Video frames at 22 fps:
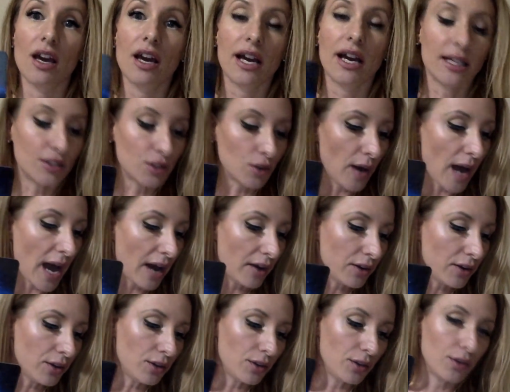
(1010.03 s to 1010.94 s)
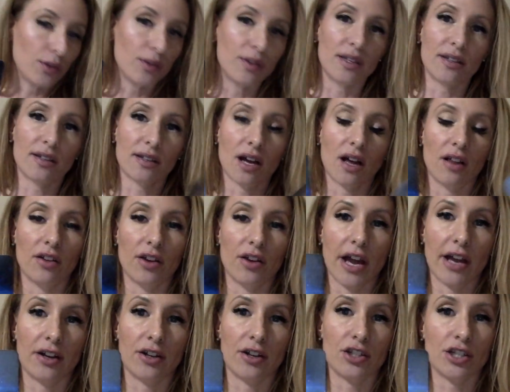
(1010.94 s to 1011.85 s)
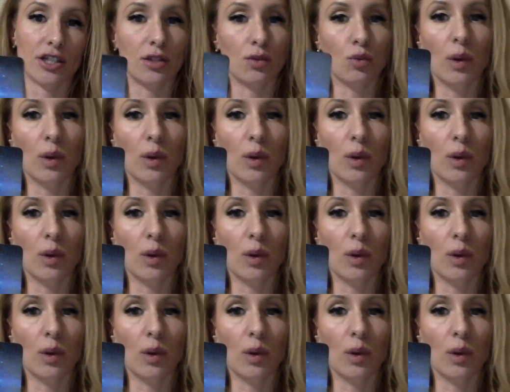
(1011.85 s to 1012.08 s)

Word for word: And so how do you use these color energies?